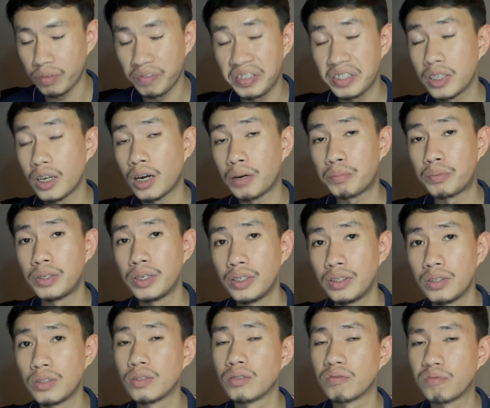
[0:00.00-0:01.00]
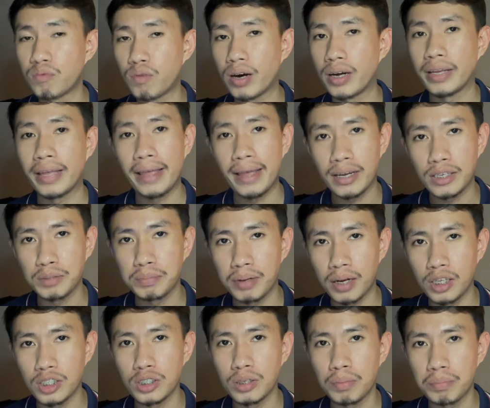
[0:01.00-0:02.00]
of the top reasons of why
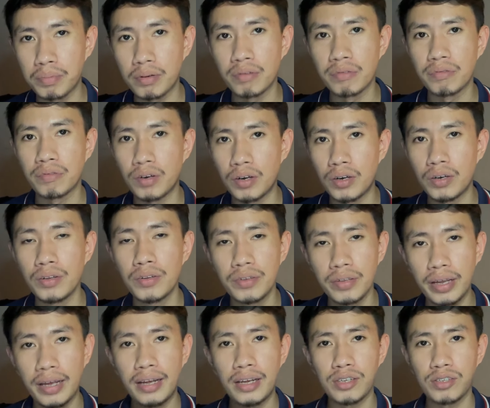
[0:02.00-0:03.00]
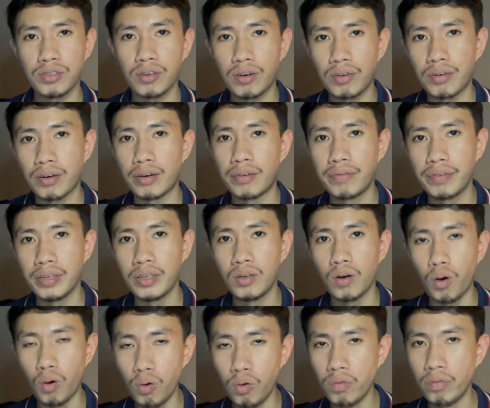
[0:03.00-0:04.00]
expats prefer the SRV
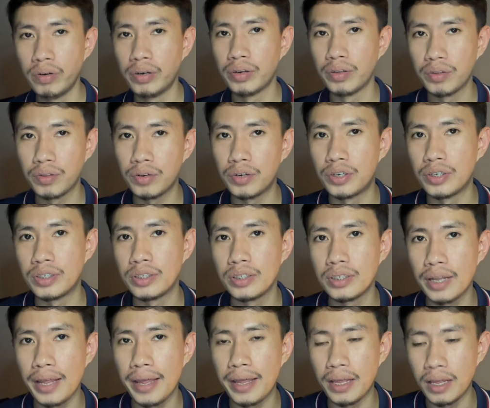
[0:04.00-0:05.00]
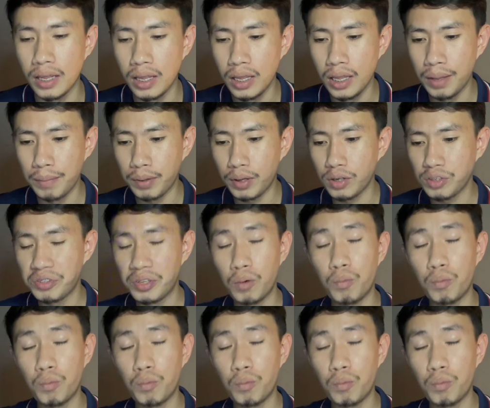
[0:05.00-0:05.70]
over the 13A because they